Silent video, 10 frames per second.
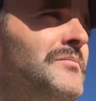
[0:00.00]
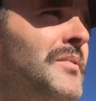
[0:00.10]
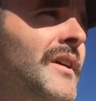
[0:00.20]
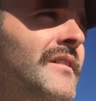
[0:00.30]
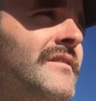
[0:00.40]

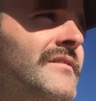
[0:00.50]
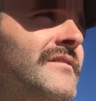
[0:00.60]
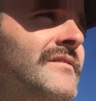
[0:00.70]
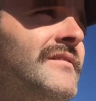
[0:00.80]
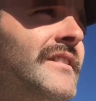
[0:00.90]
But
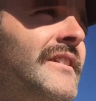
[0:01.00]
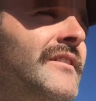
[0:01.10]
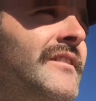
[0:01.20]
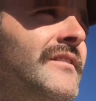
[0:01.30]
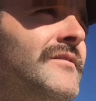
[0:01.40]
it
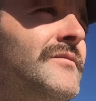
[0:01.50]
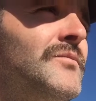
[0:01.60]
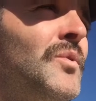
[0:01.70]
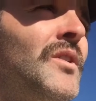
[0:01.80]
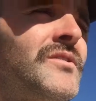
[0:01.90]

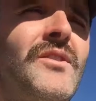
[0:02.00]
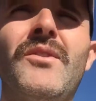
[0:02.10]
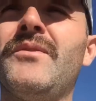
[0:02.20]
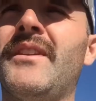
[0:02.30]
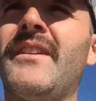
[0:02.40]
was
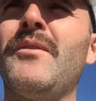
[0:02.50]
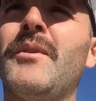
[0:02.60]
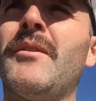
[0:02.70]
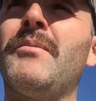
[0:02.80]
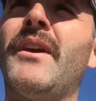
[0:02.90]
known that they
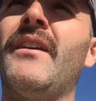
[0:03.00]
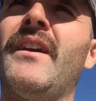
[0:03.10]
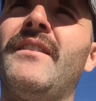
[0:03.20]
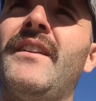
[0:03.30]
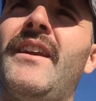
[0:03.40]
went up there
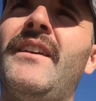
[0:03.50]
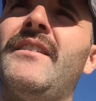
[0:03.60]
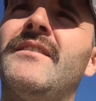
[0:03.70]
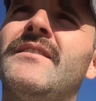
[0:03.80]
and they